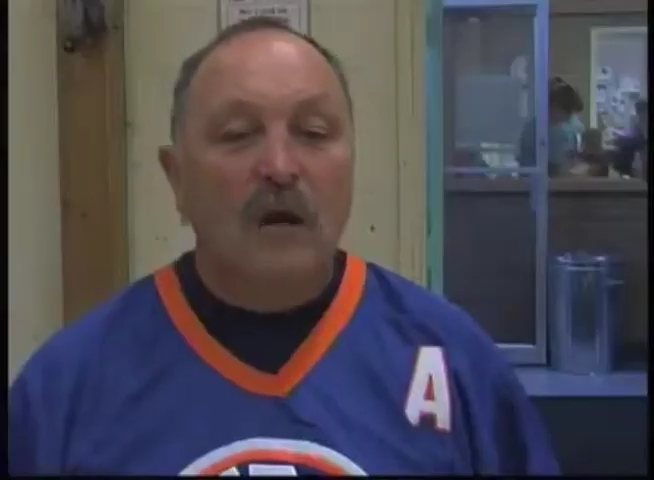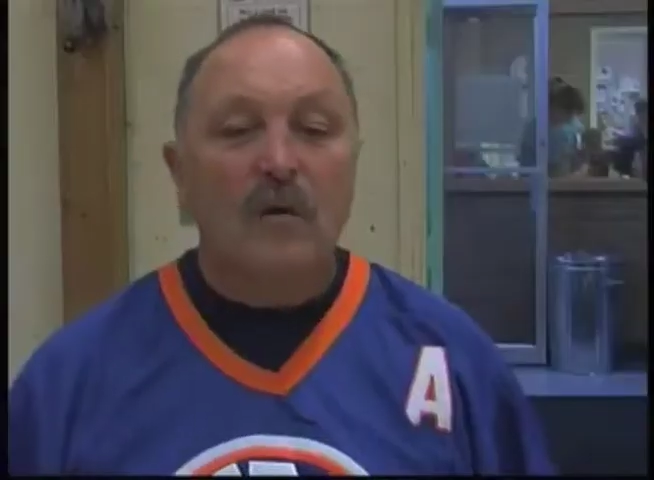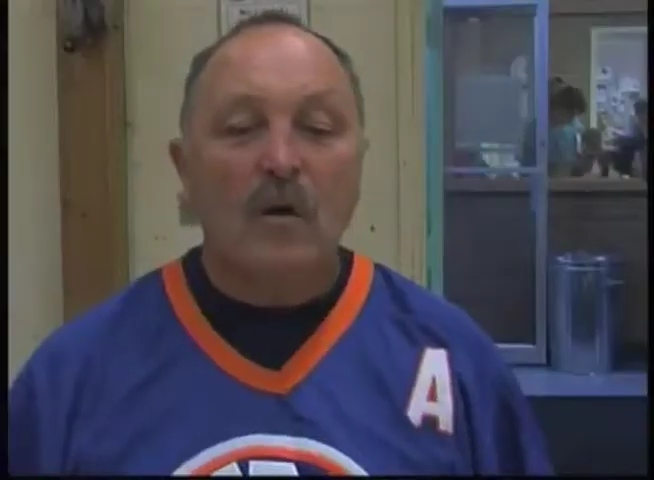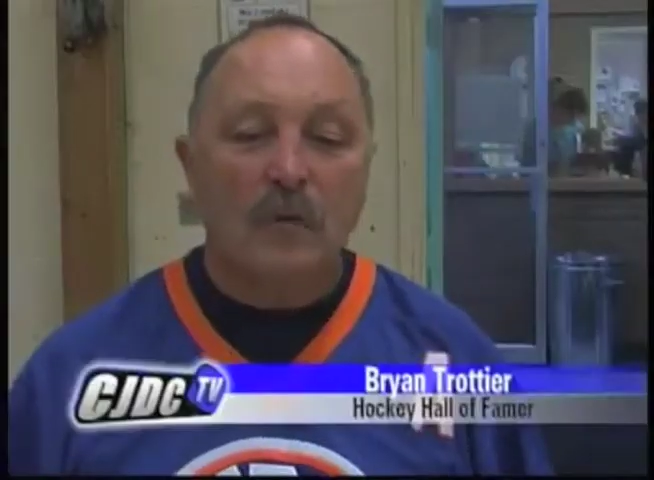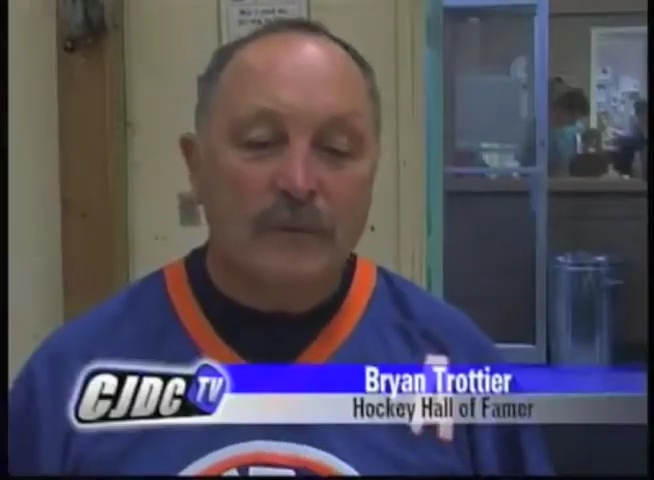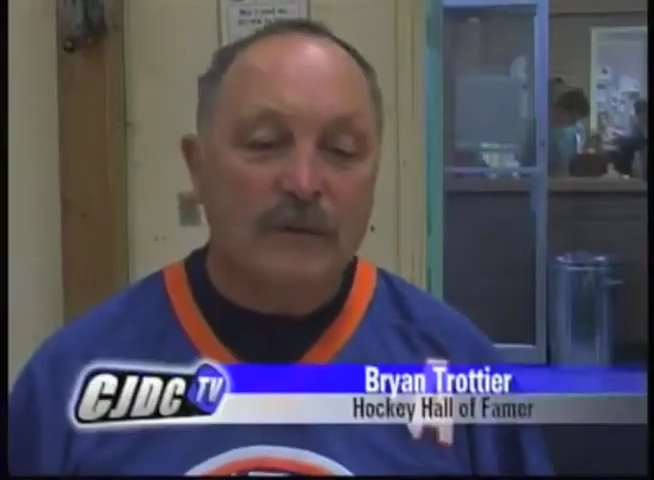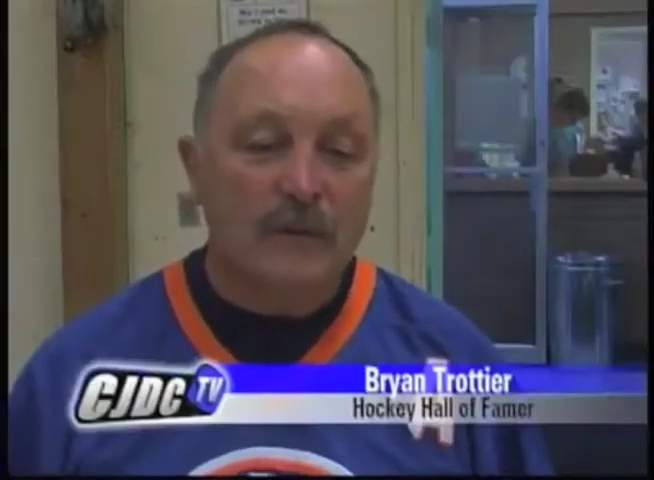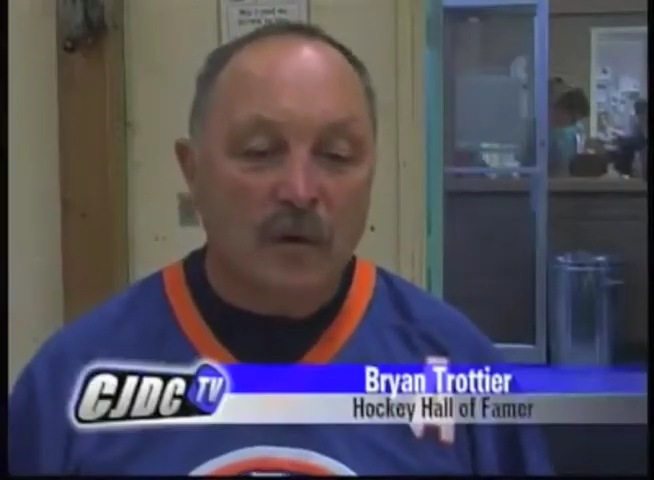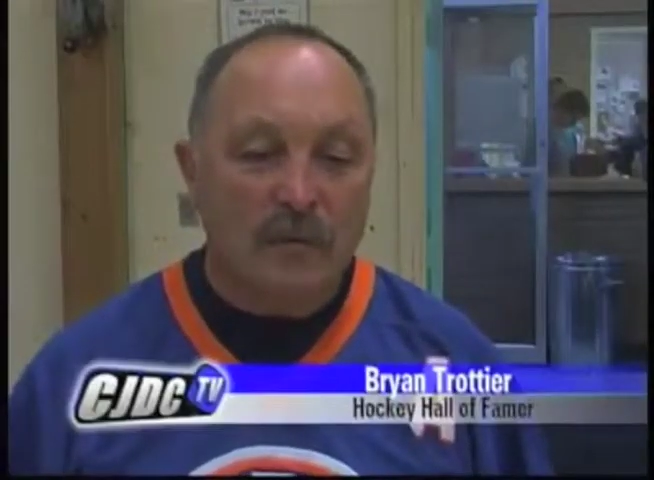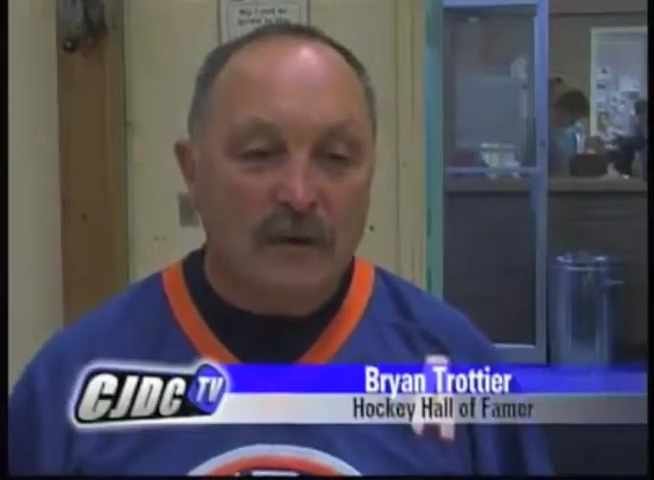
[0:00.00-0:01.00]
we hope
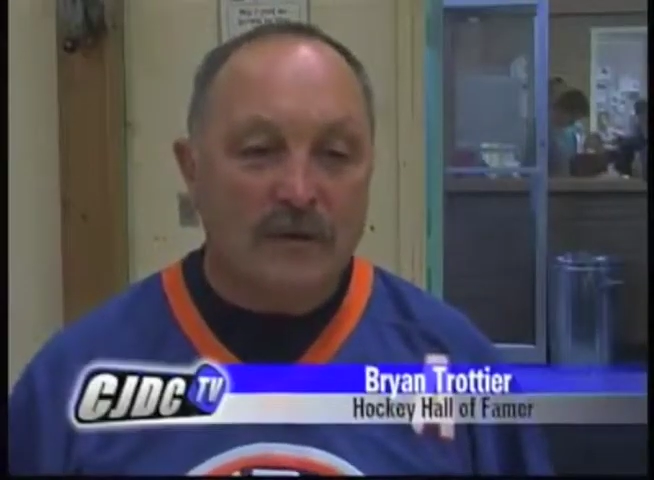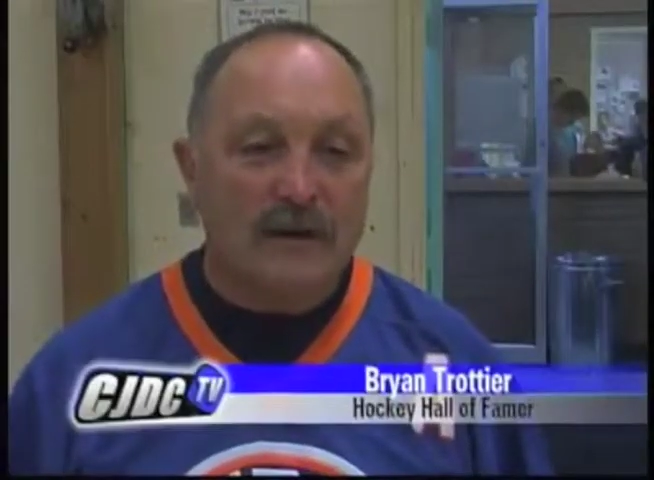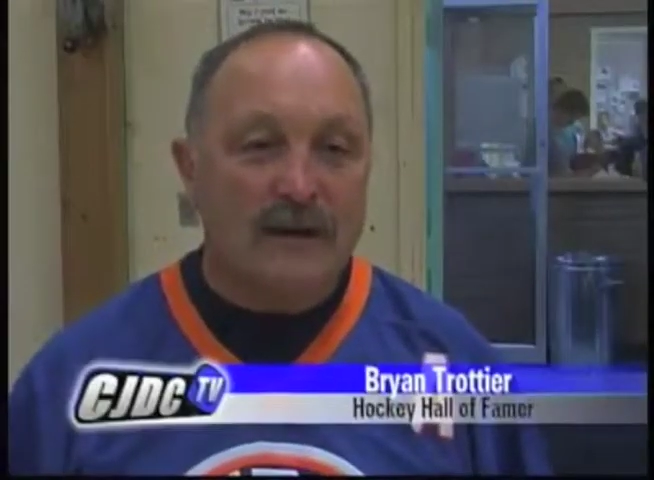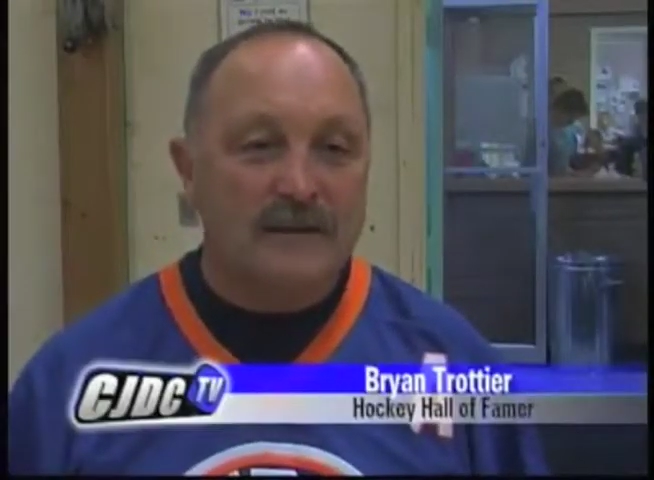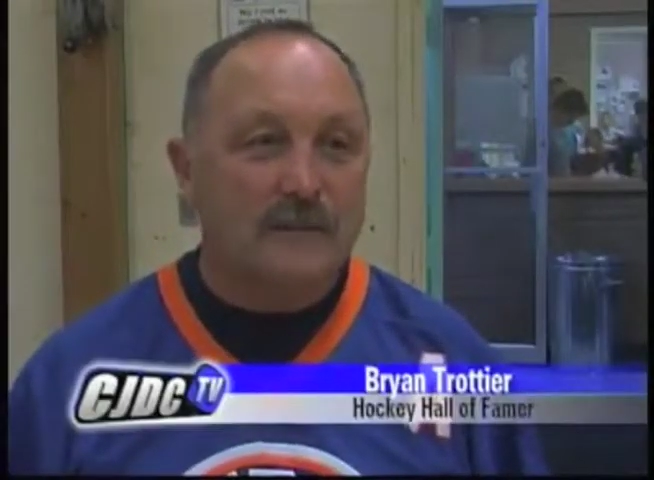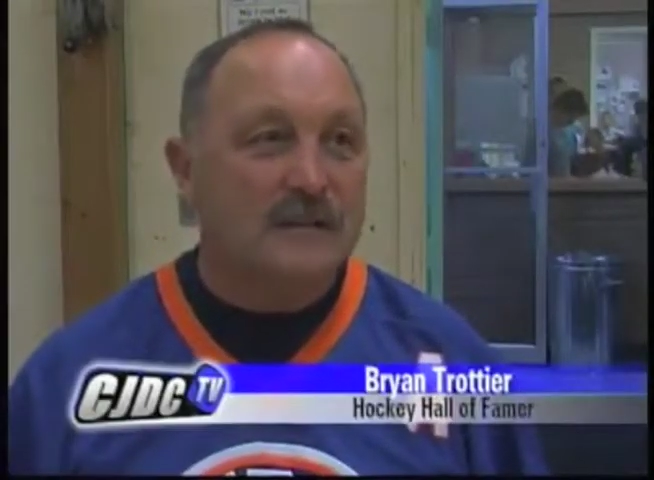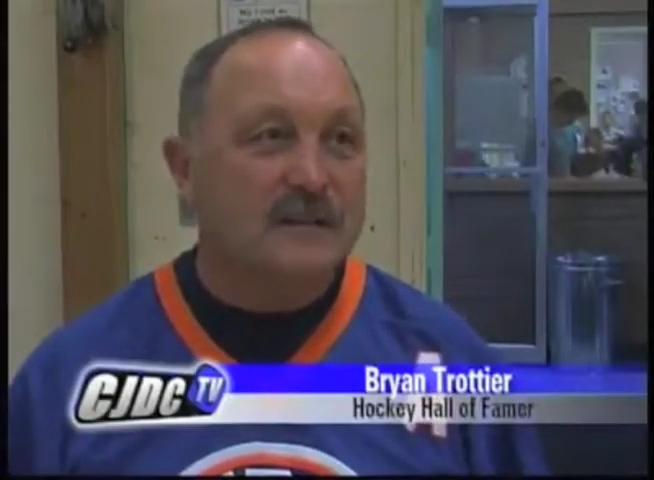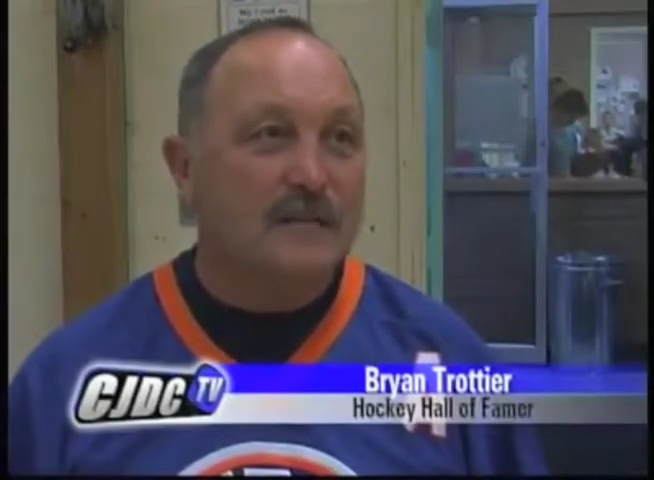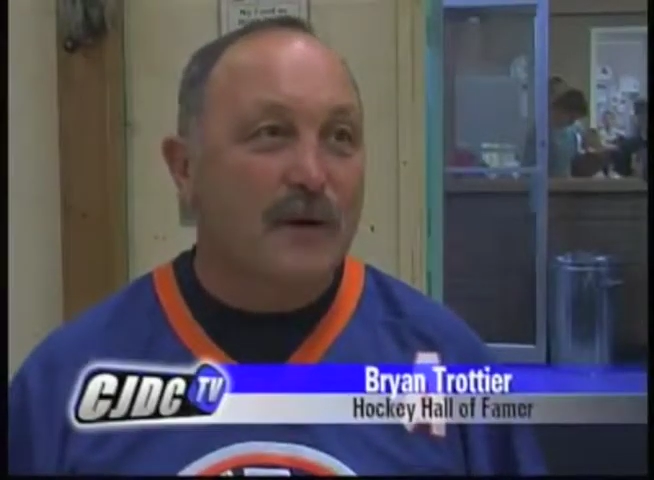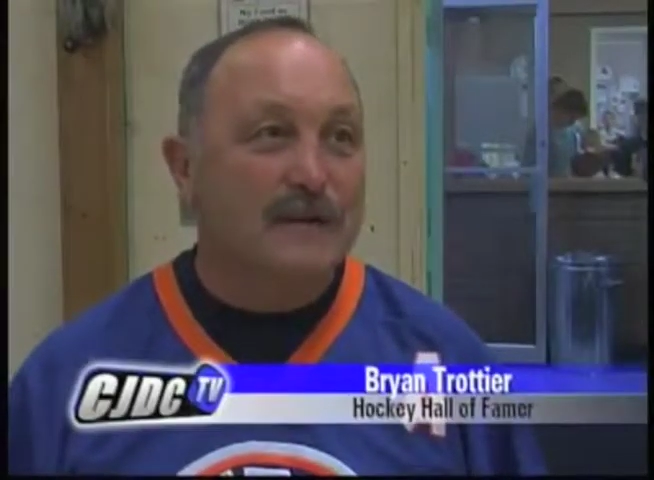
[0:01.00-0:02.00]
they retain as much as they
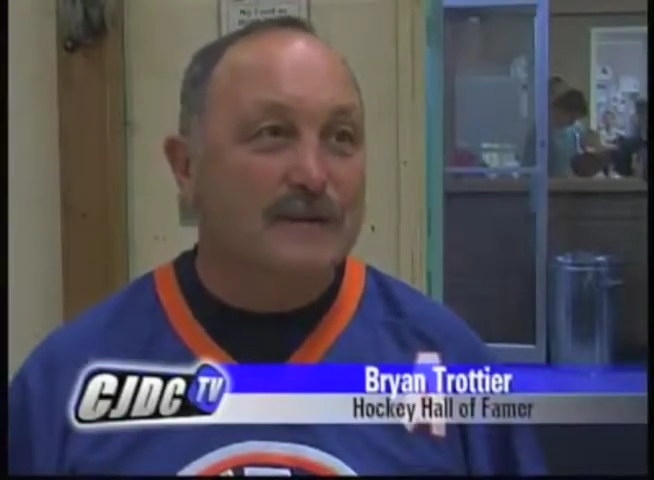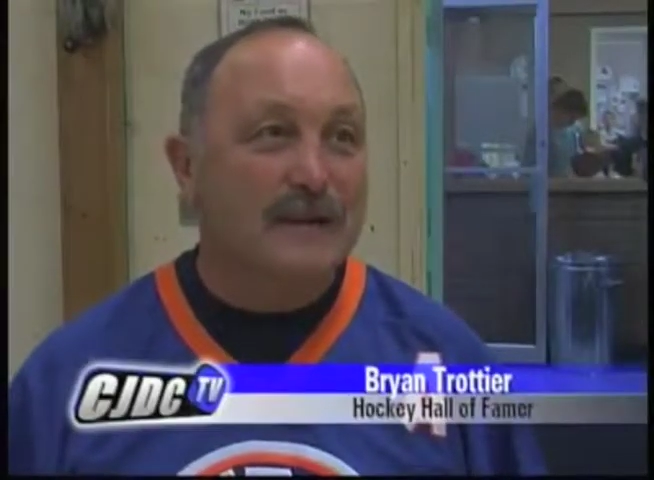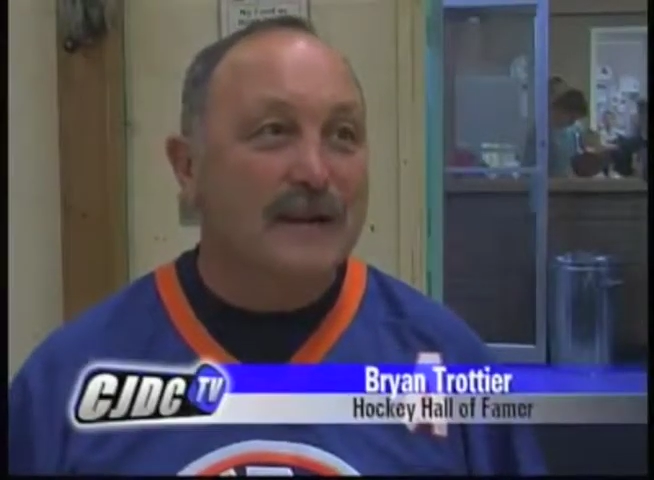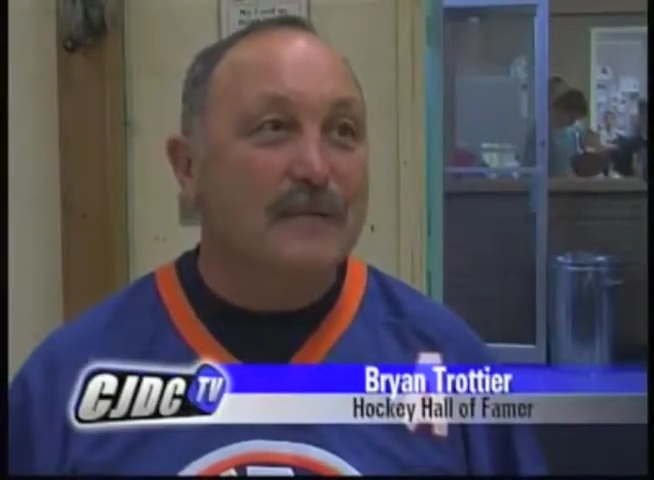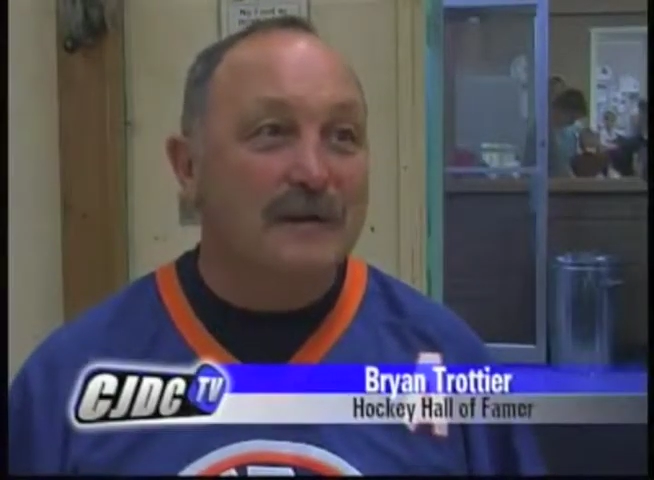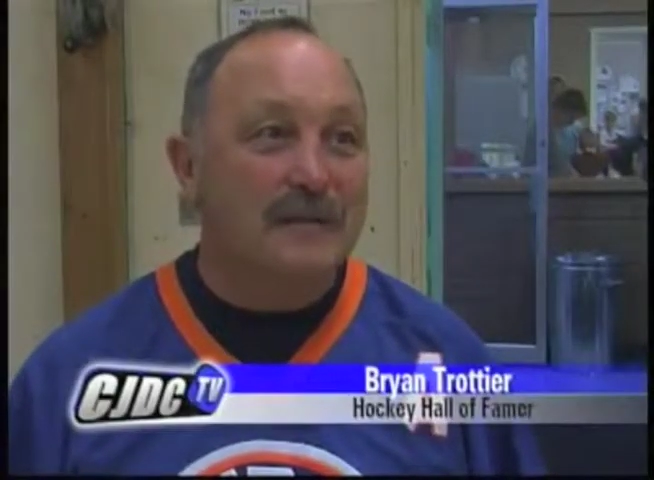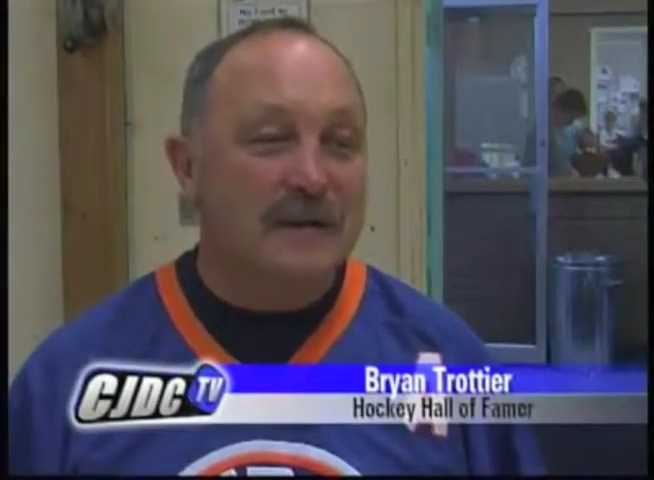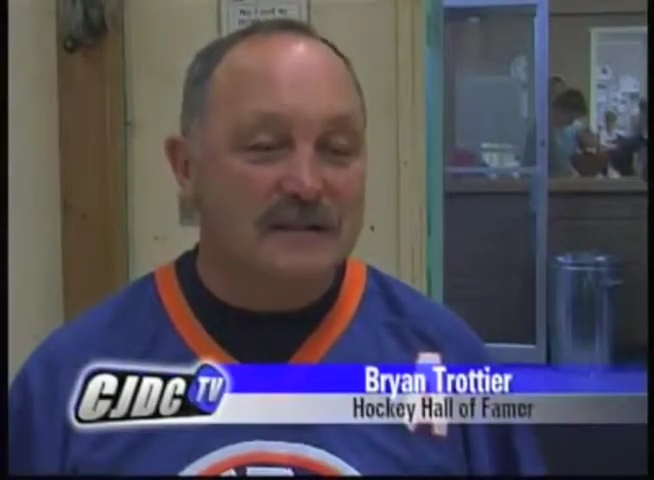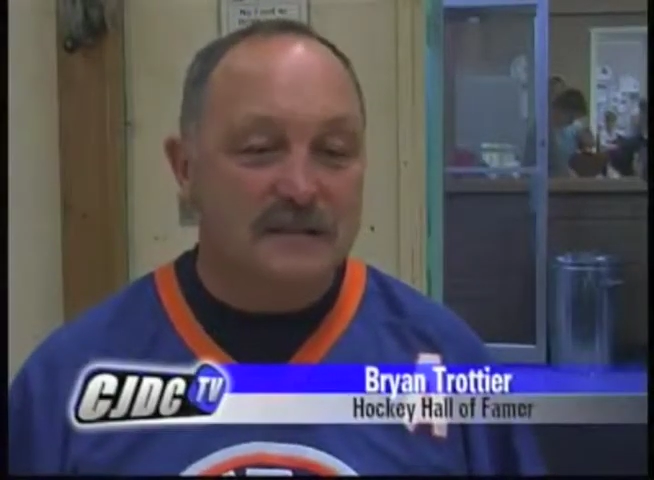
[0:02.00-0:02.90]
possibly can about the message,